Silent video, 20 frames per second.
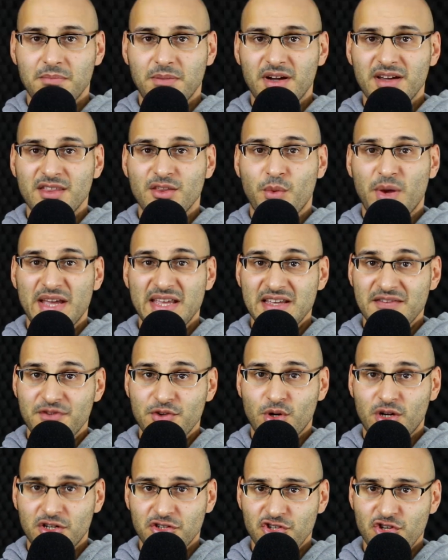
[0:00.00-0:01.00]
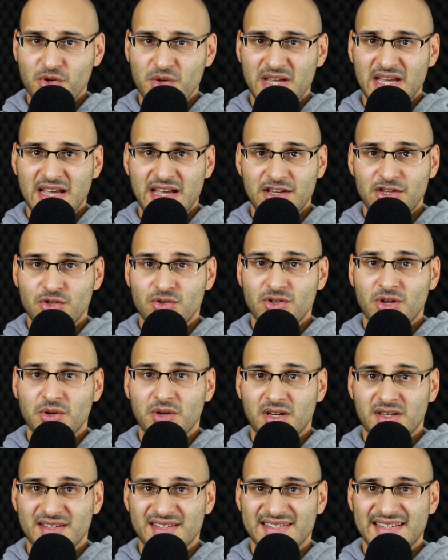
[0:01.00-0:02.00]
And by the way, if you are new here and you
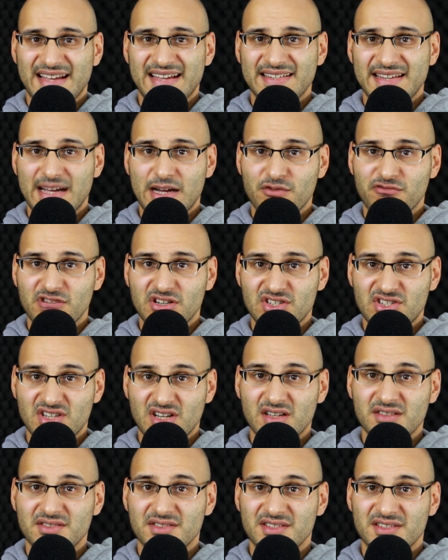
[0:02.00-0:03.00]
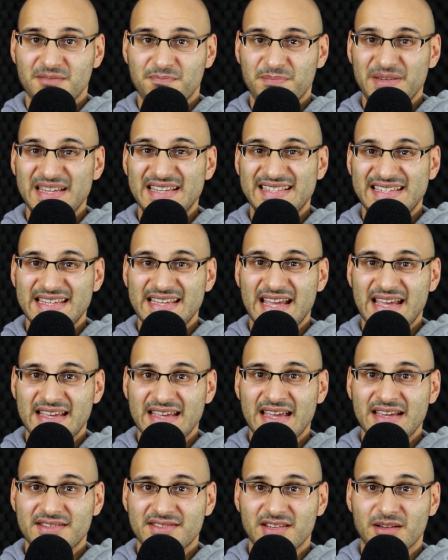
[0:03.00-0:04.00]
don't understand how redundant
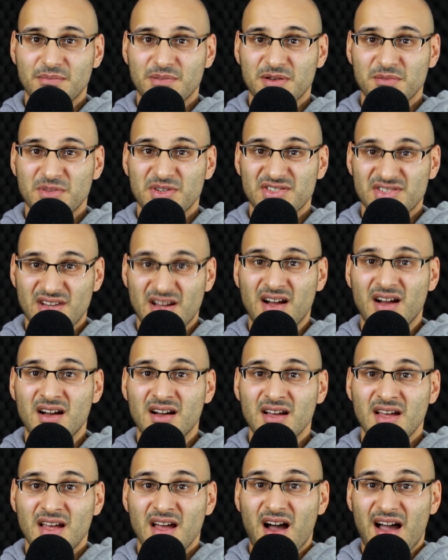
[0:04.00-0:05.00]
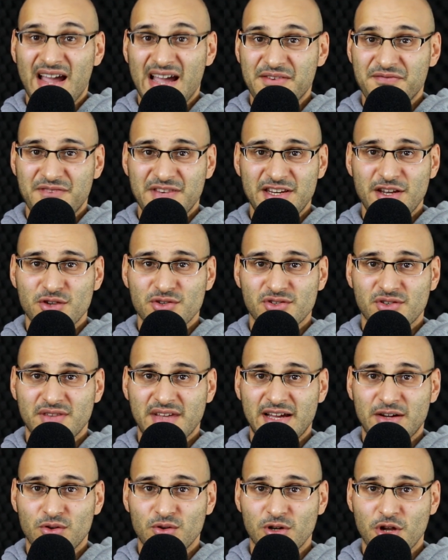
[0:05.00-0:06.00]
BCAA supplements are, I have videos on
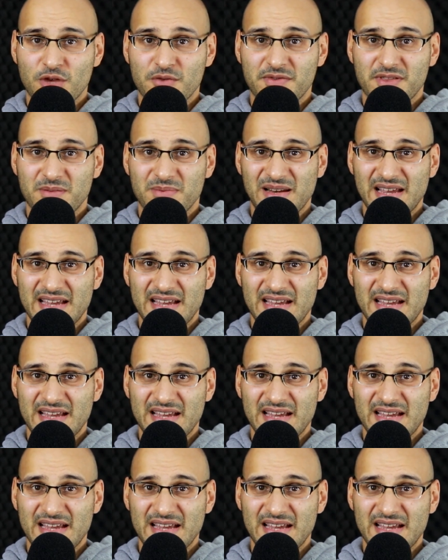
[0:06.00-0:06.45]
that all over the